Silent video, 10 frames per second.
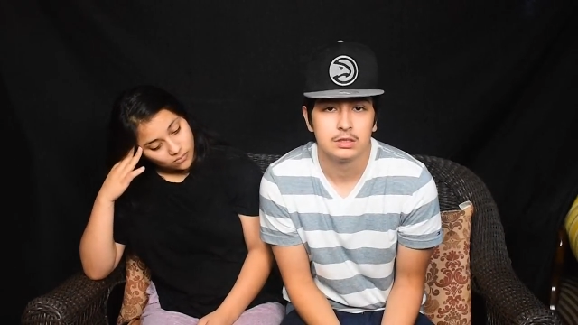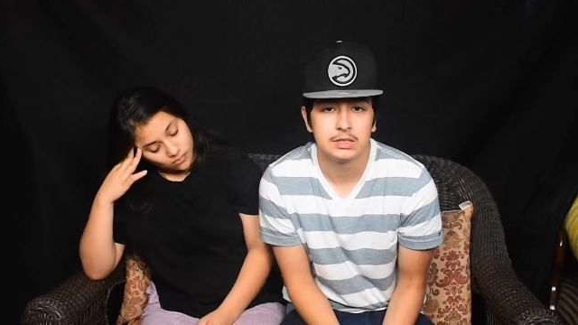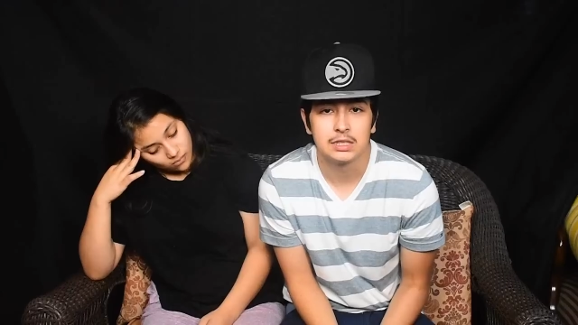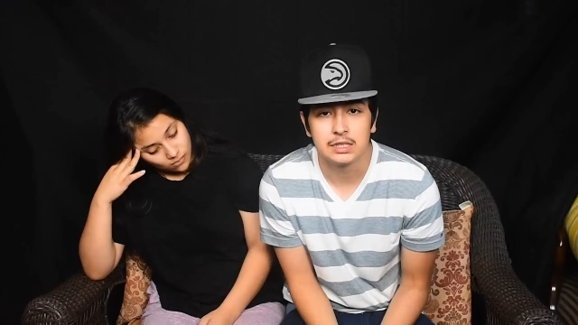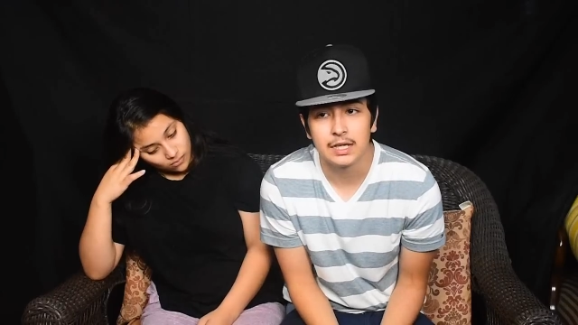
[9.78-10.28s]

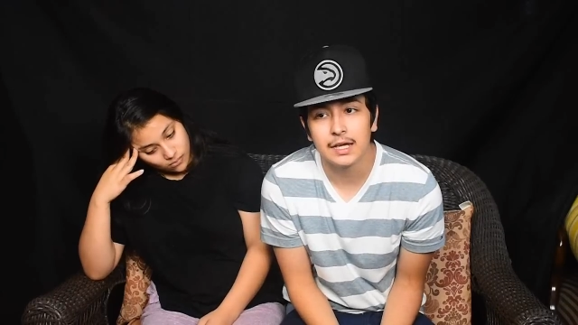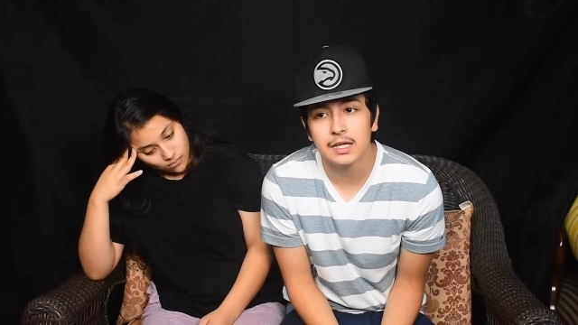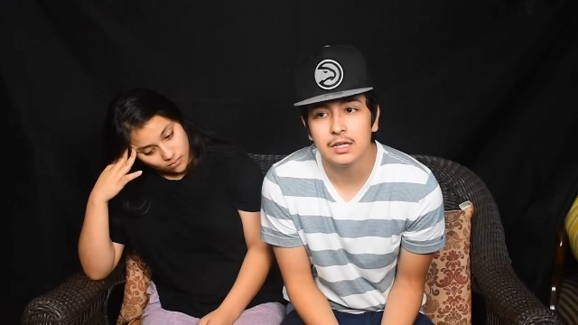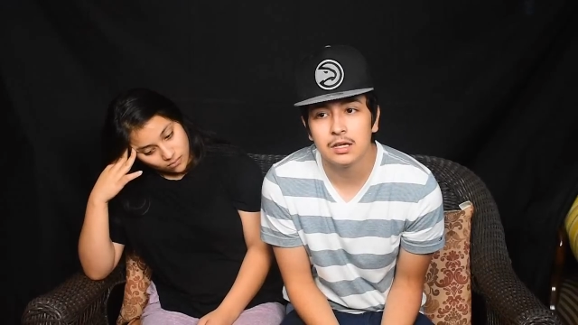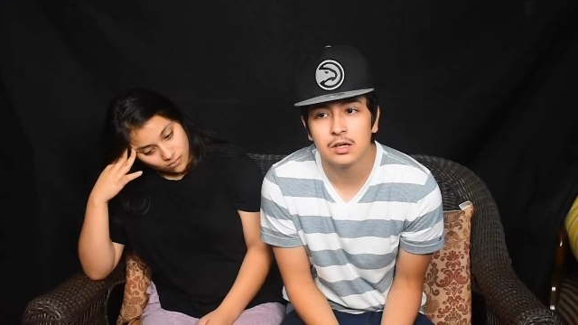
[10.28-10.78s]

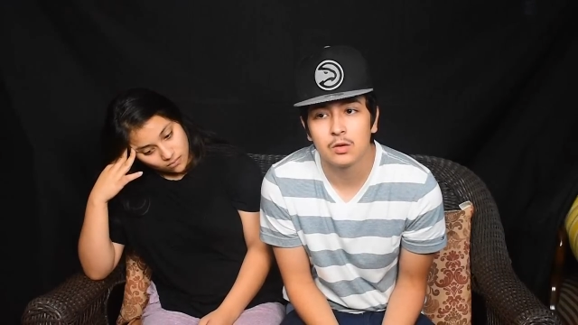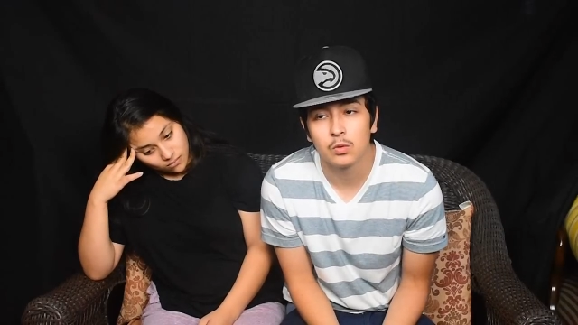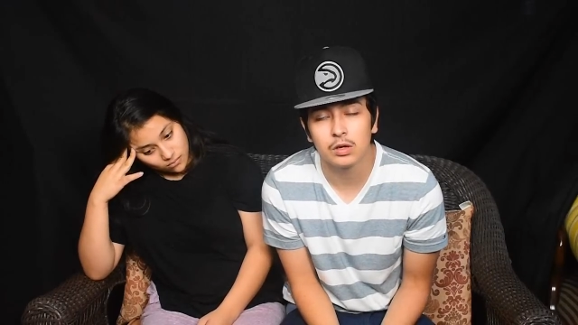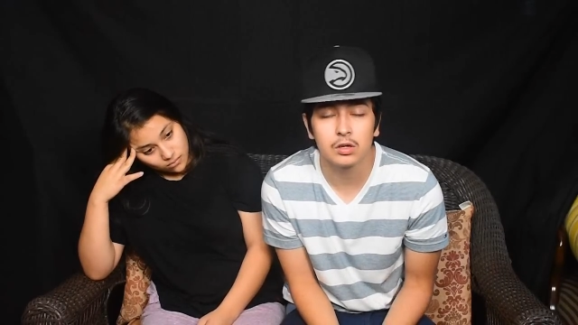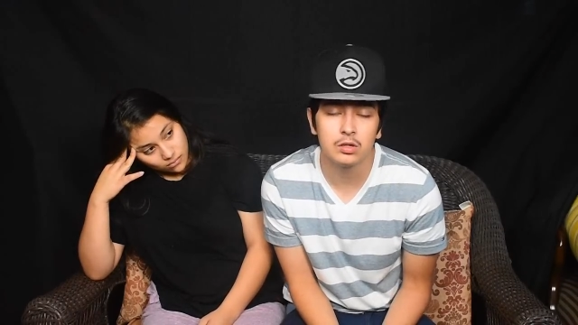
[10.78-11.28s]
Speaker 1: today
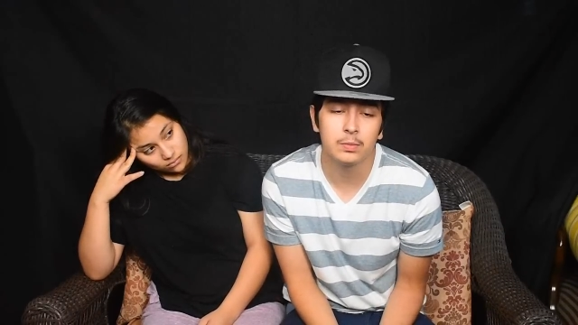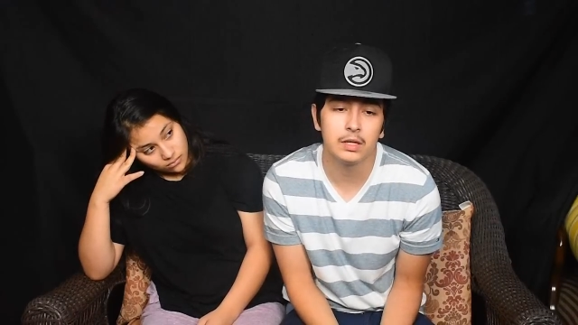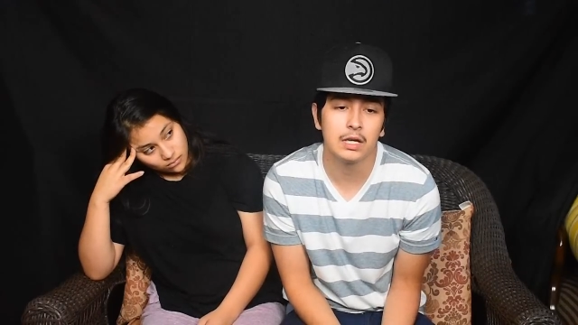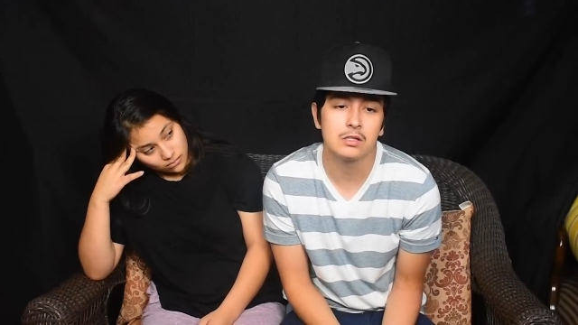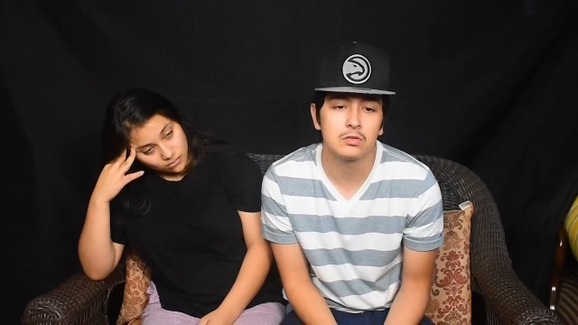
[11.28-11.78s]
we're going to be
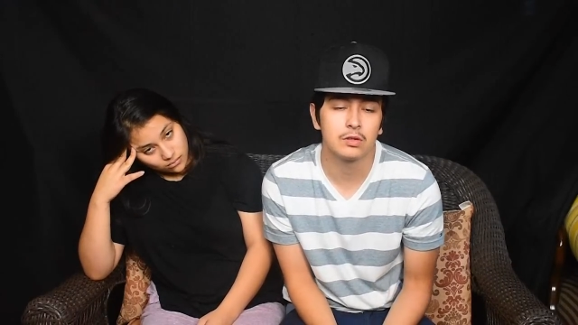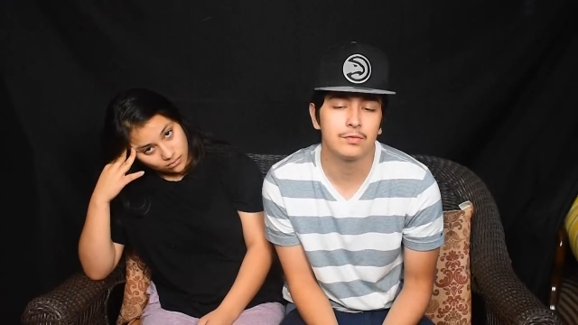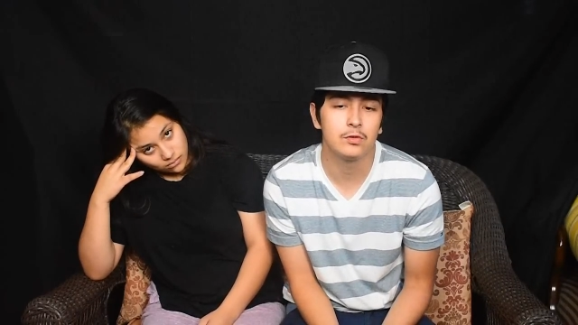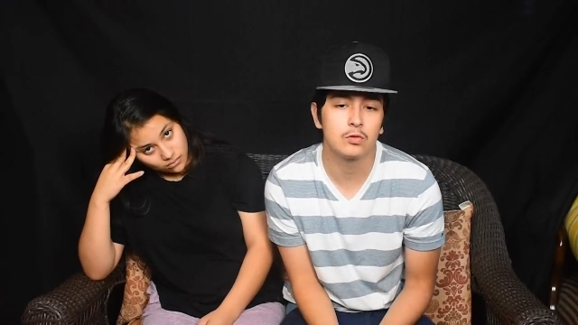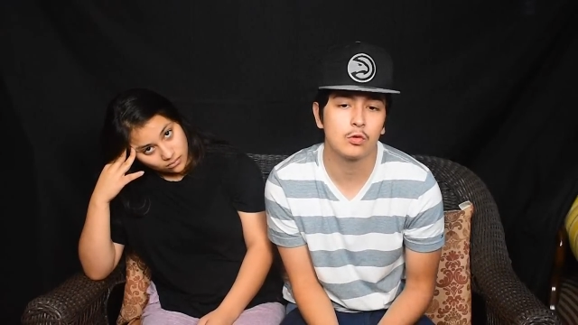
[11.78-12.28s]
answering a
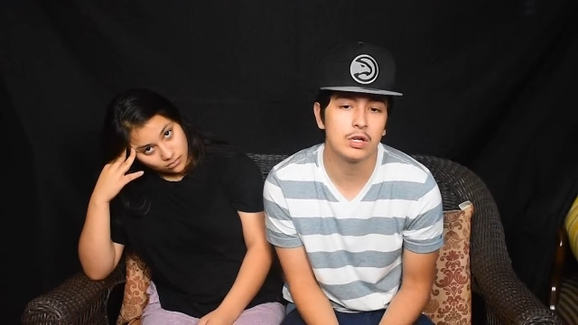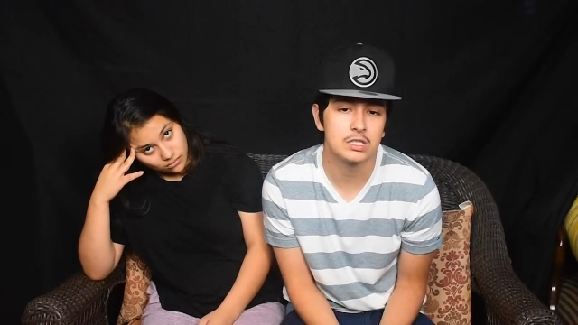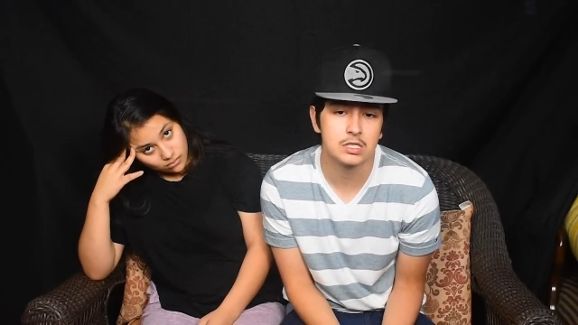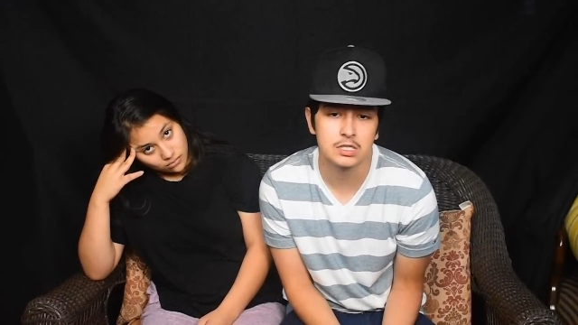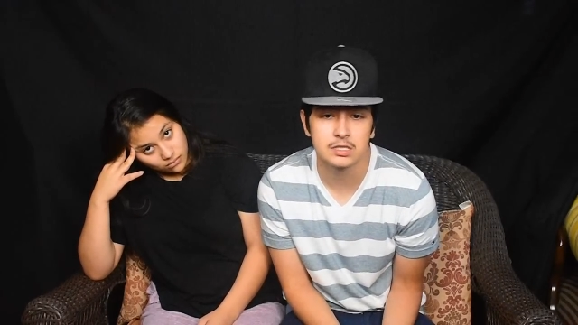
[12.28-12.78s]
few
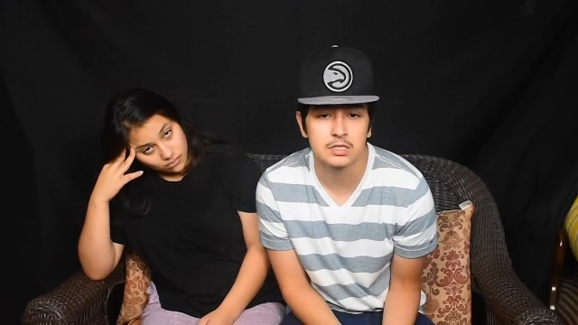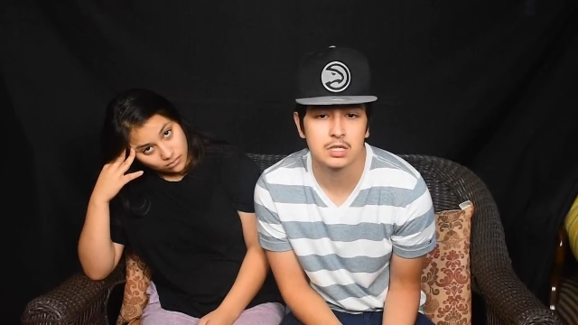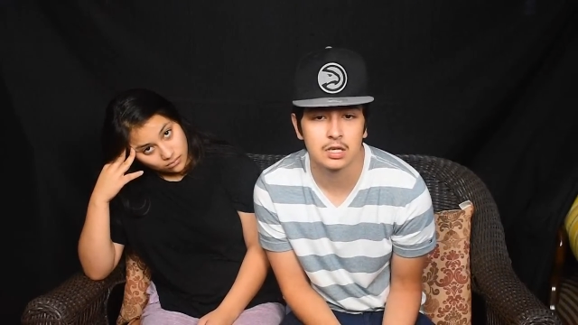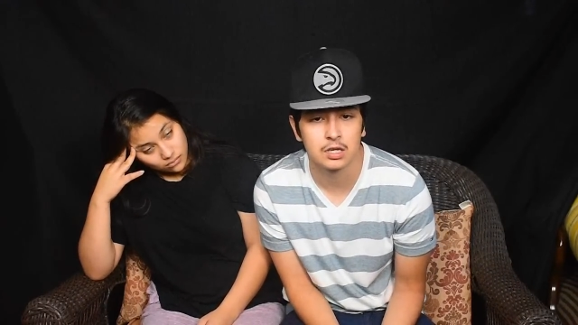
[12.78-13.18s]
questions.